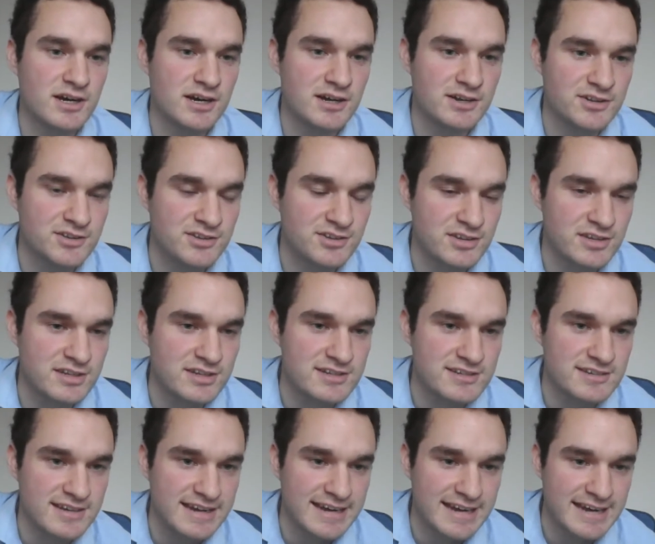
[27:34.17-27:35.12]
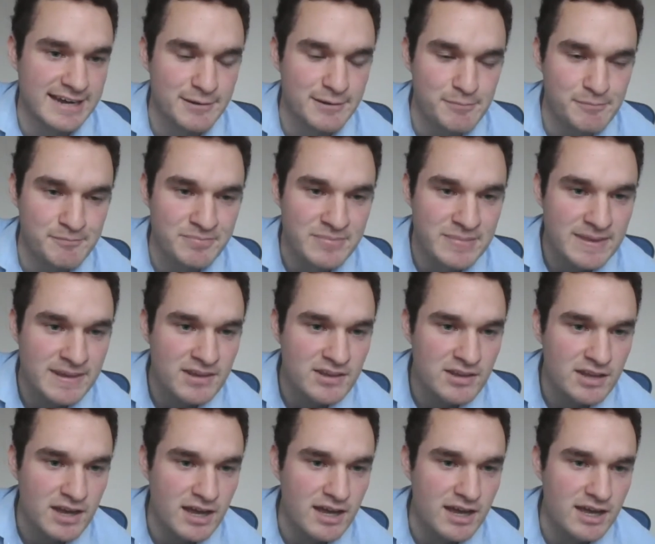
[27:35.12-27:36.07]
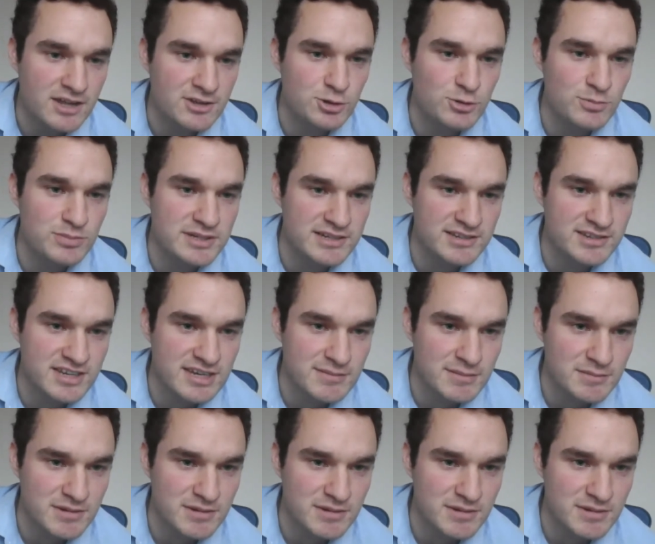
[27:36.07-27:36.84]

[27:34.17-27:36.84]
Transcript: and do please keep them coming.